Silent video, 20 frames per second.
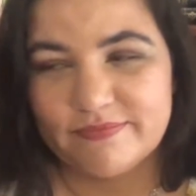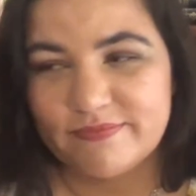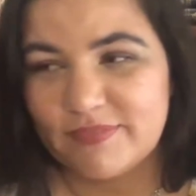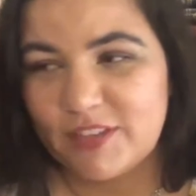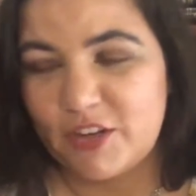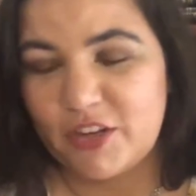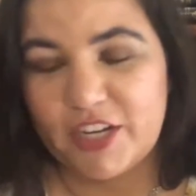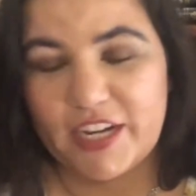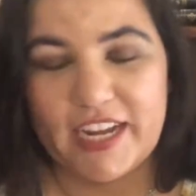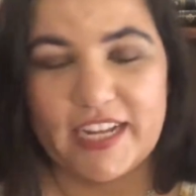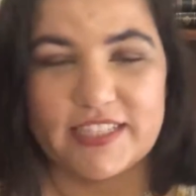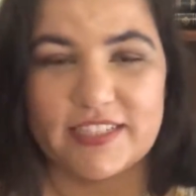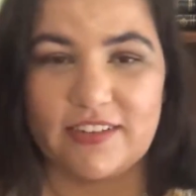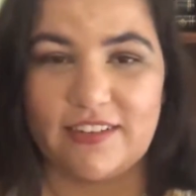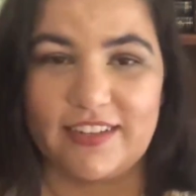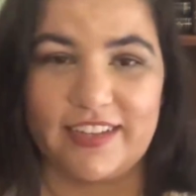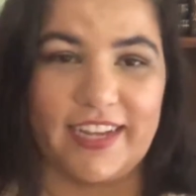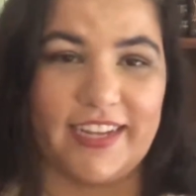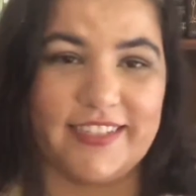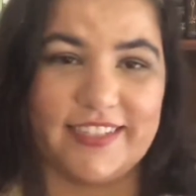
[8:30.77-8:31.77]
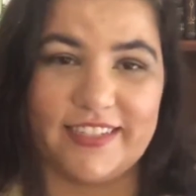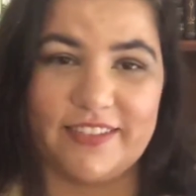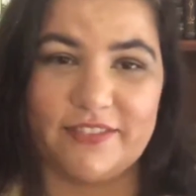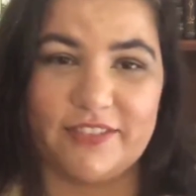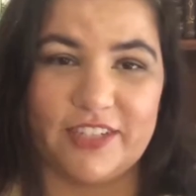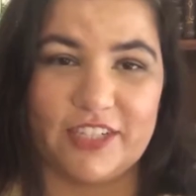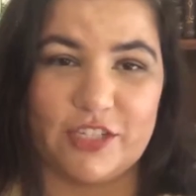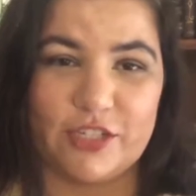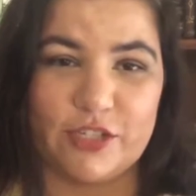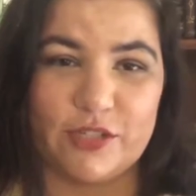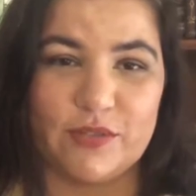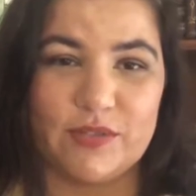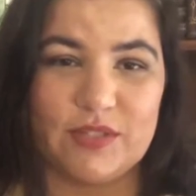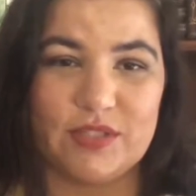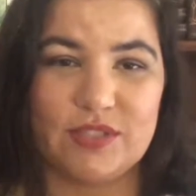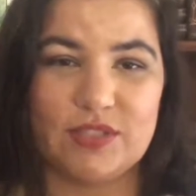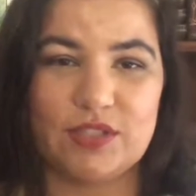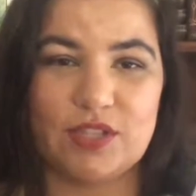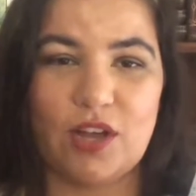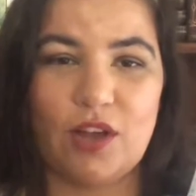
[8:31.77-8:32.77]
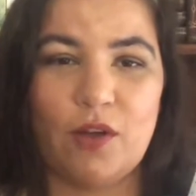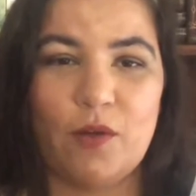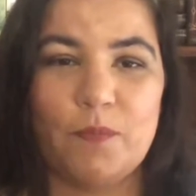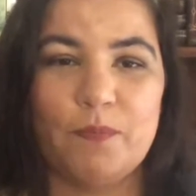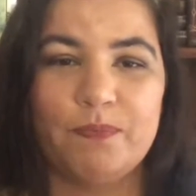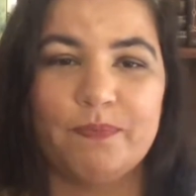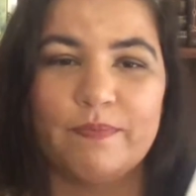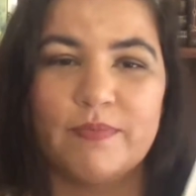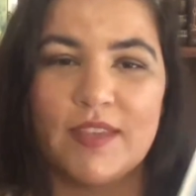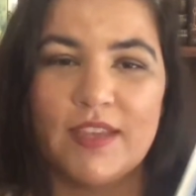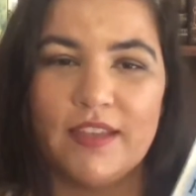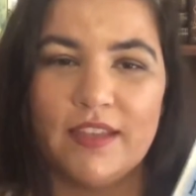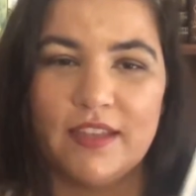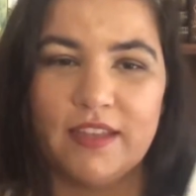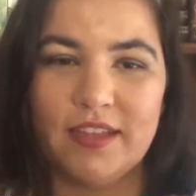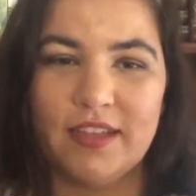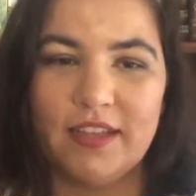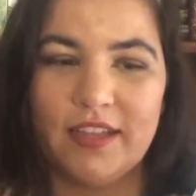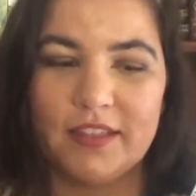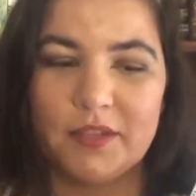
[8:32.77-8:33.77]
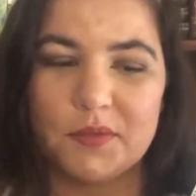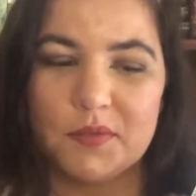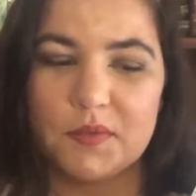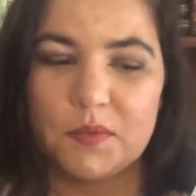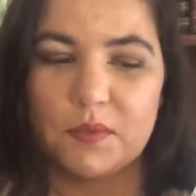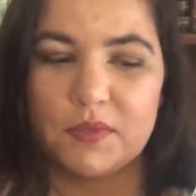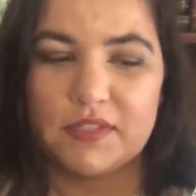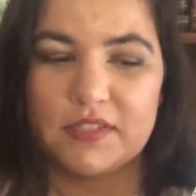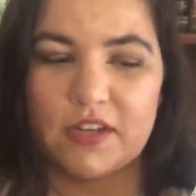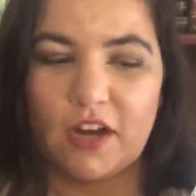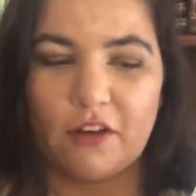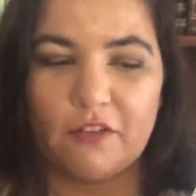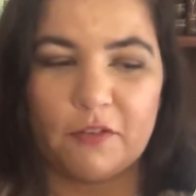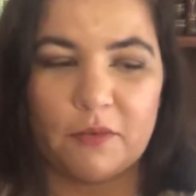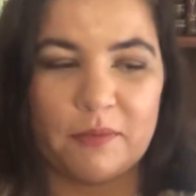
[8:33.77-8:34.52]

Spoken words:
creates all kinds of different issues. So this was a 1 star for